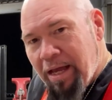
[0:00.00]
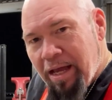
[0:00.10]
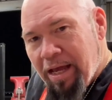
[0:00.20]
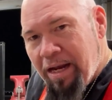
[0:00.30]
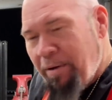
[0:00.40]

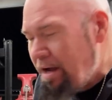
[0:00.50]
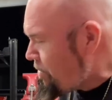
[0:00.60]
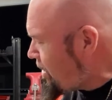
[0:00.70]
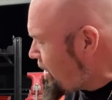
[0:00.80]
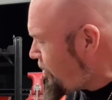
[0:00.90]
And in my
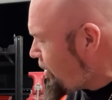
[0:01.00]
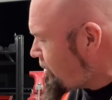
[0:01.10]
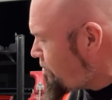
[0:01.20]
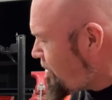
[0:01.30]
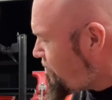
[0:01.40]
opinion, I think it
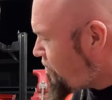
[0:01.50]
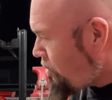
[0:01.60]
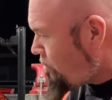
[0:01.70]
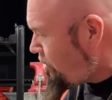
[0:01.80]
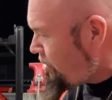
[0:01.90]
should be
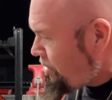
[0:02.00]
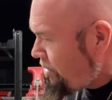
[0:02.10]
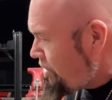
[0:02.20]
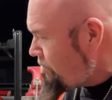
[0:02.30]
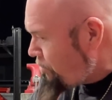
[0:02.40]
forward.
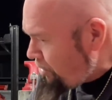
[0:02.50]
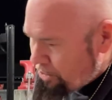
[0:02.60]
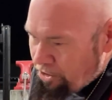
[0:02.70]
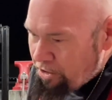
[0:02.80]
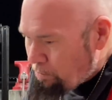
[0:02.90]
Pretty
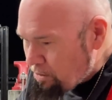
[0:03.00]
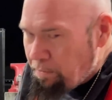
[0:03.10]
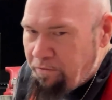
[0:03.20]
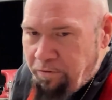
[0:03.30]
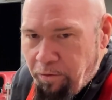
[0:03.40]
sure it's supposed to be
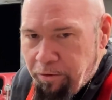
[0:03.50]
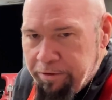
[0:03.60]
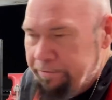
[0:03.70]
forward.